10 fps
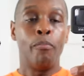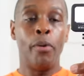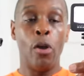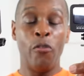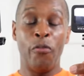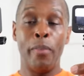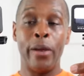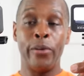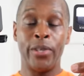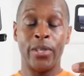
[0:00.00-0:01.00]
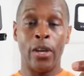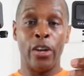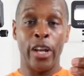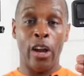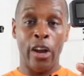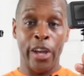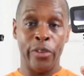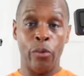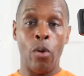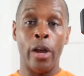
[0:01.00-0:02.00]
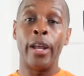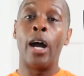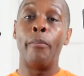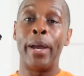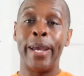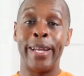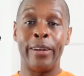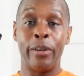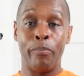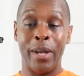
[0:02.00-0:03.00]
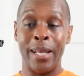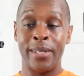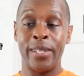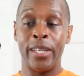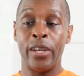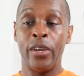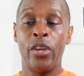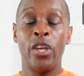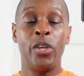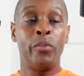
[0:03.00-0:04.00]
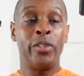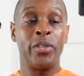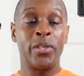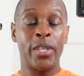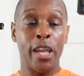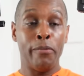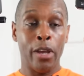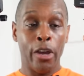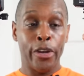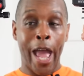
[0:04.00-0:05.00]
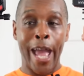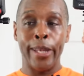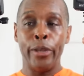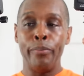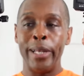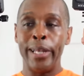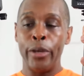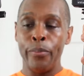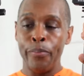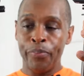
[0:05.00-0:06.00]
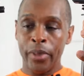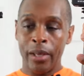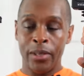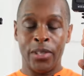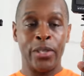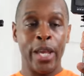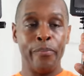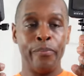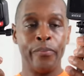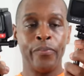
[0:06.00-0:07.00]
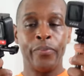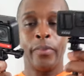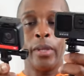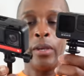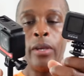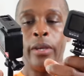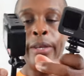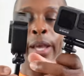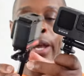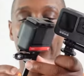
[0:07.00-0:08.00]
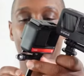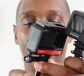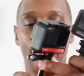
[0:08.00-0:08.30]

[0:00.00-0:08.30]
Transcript: Both mounts on either one are made out of plastic with the same kind of aluminium stem. Now,